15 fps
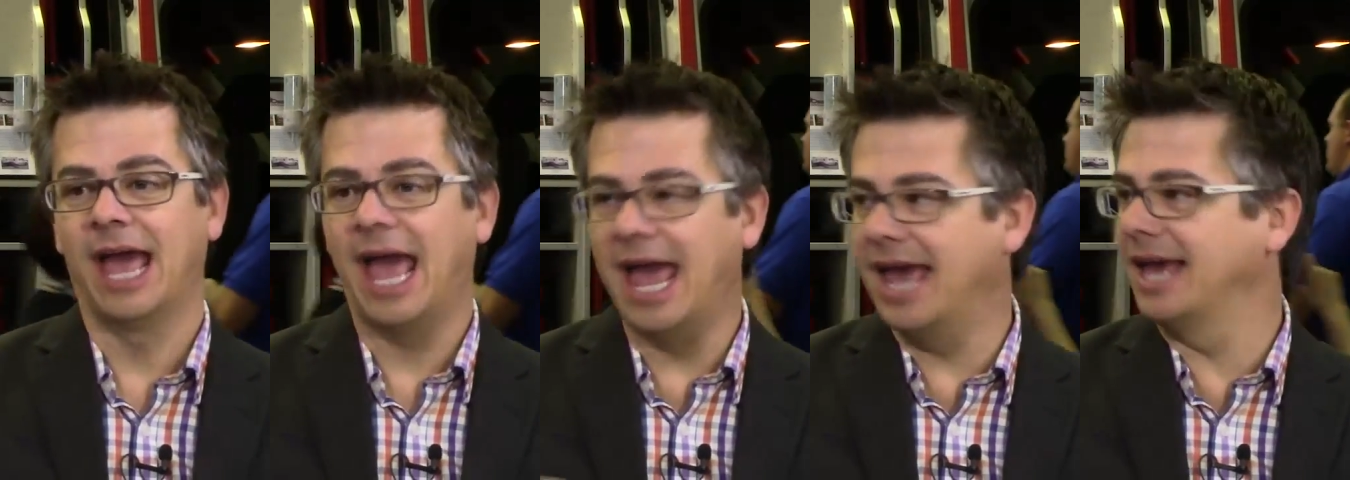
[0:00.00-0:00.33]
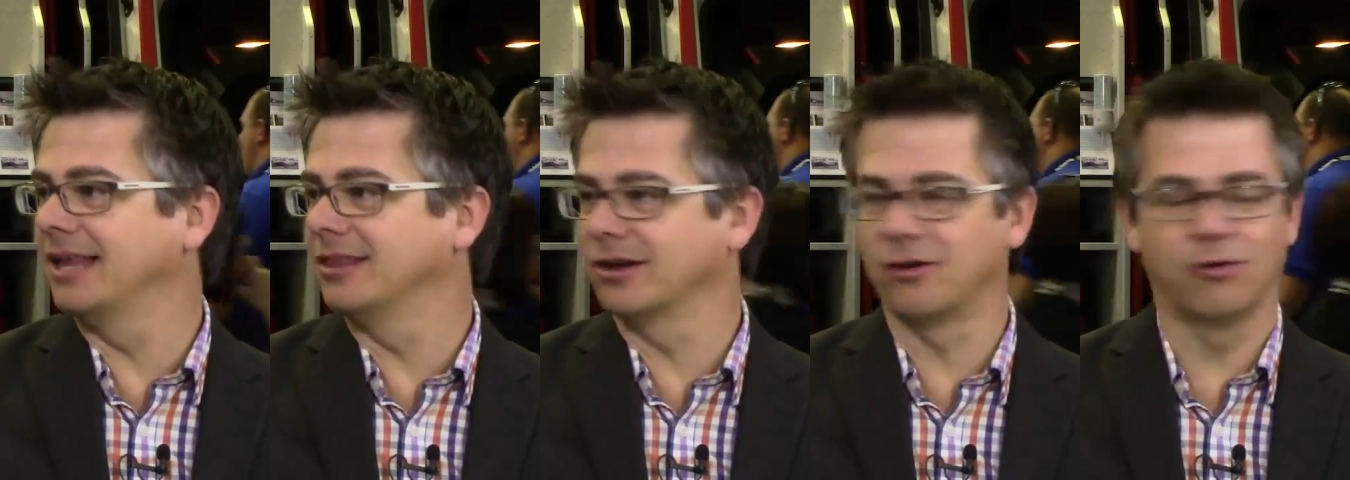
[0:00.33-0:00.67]

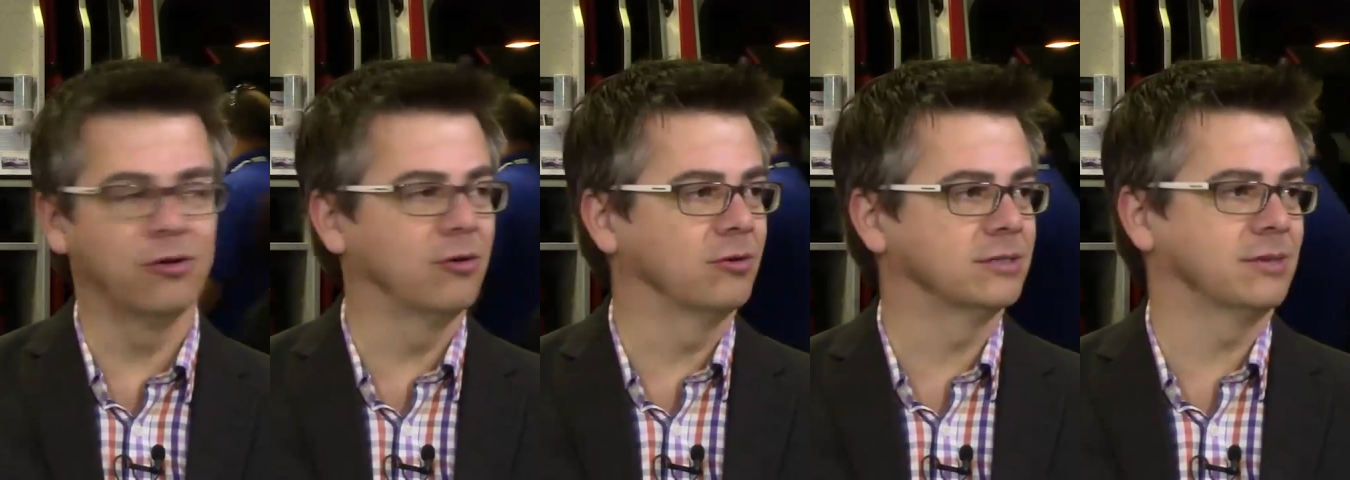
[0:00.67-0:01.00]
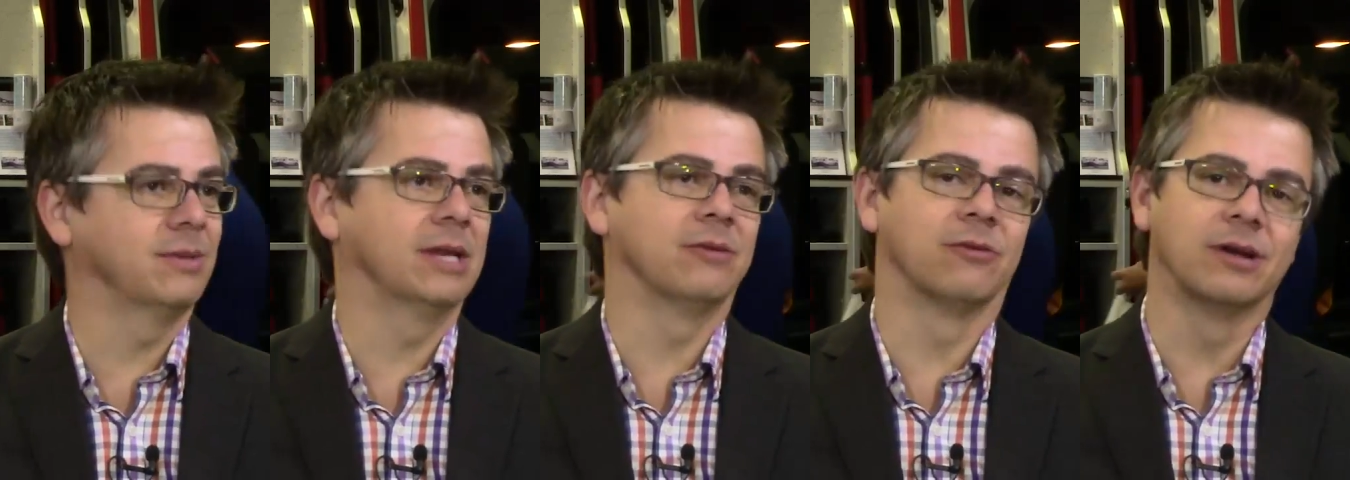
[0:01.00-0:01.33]
And the crews,
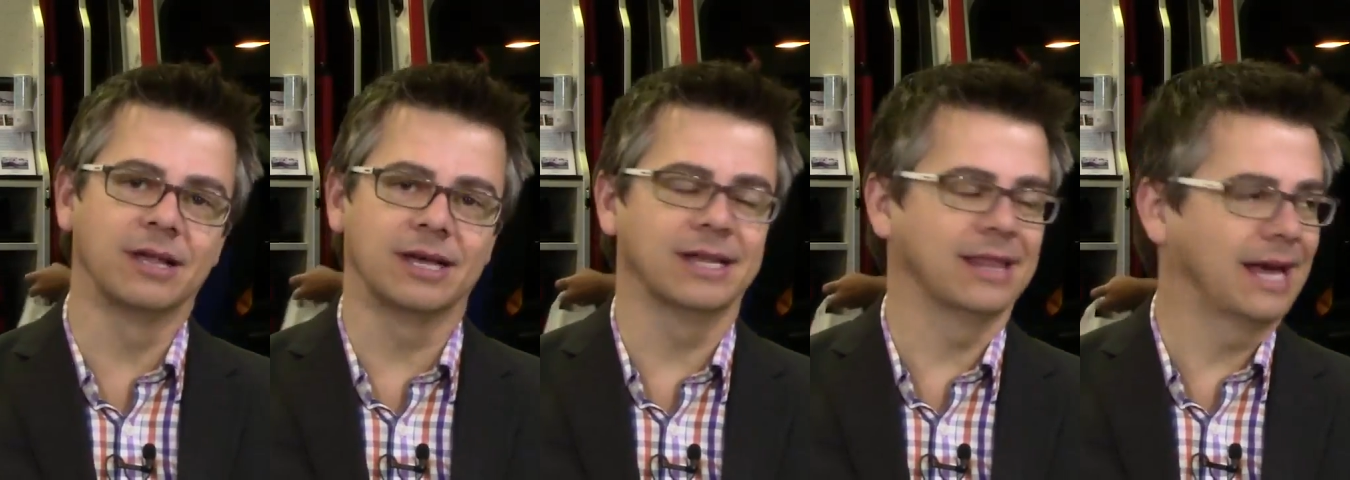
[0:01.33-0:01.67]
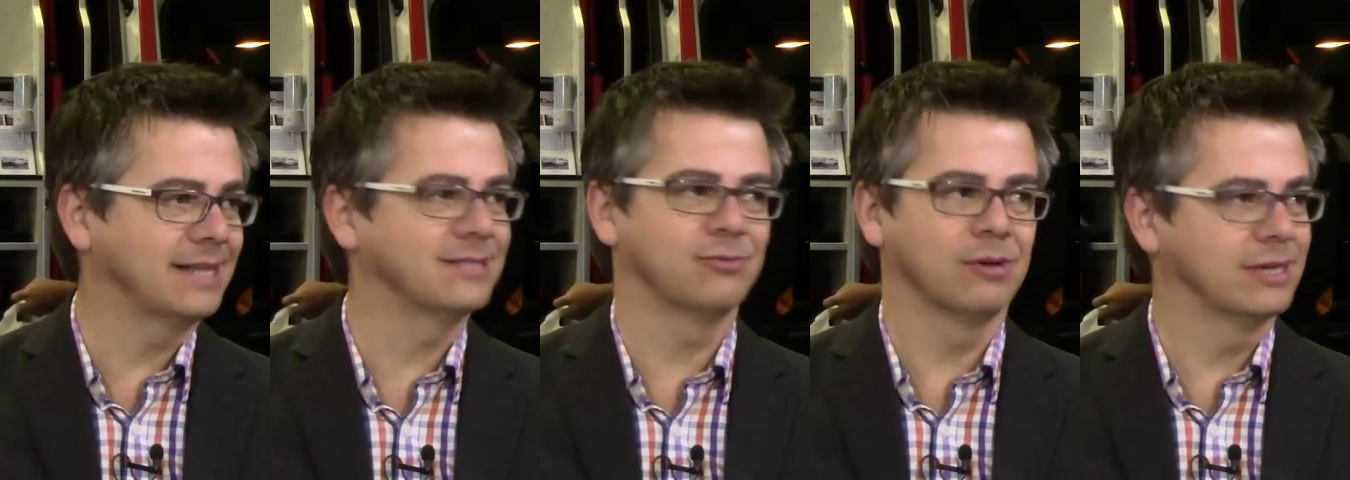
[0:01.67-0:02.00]
I mean, really,
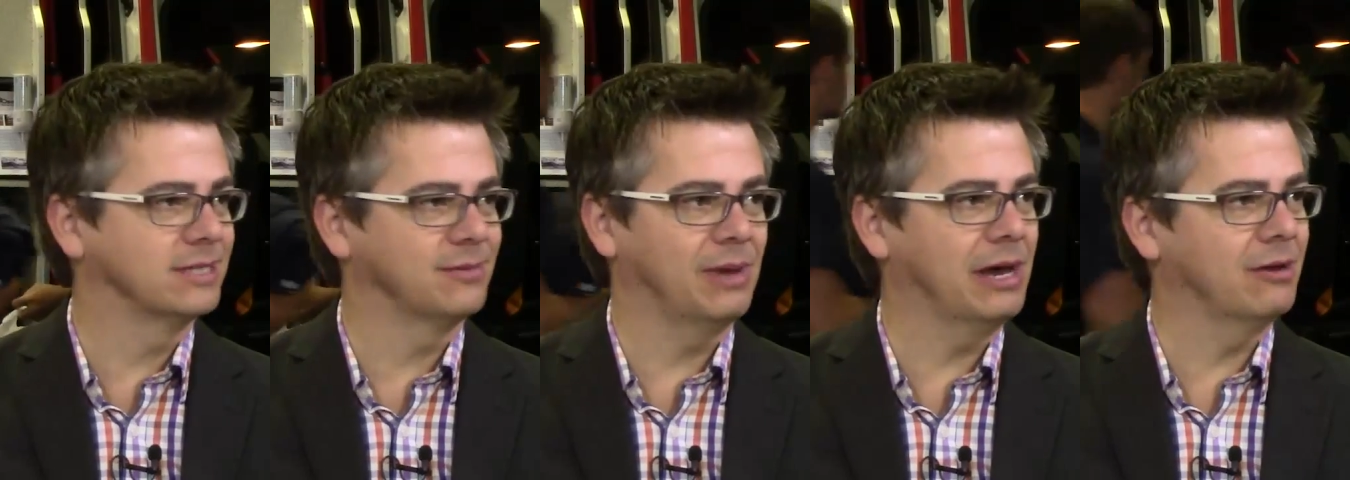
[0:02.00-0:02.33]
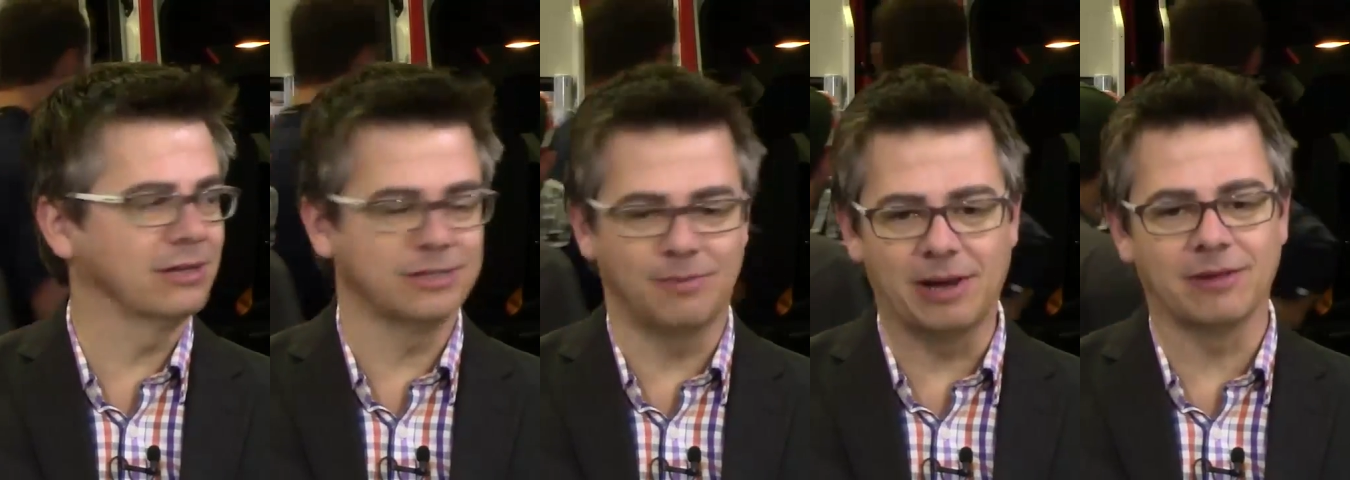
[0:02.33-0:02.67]
that's what it's
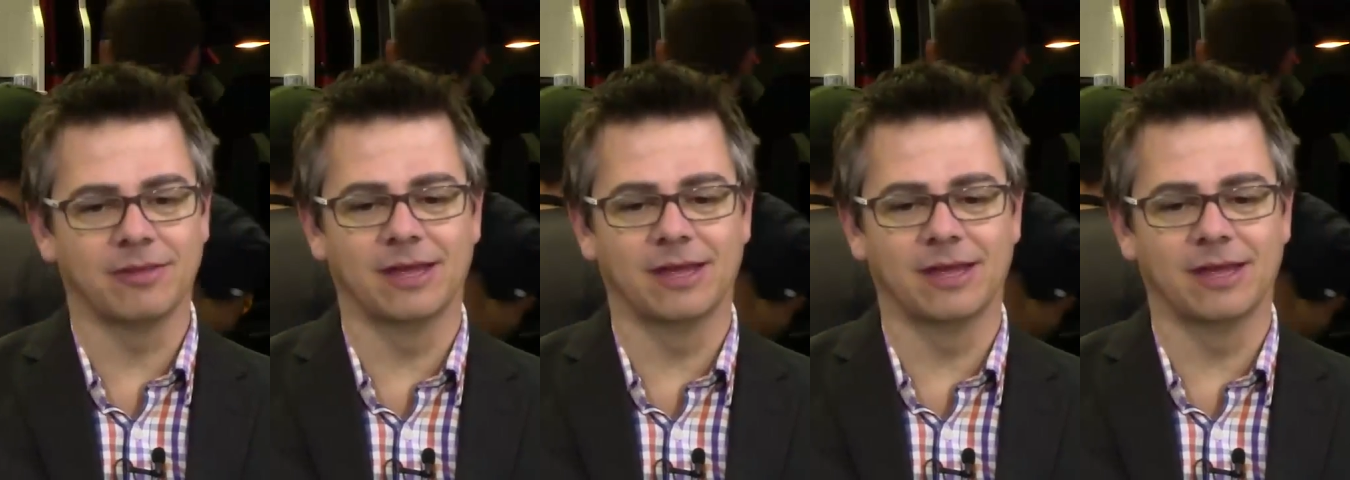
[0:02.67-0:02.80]
about. It's about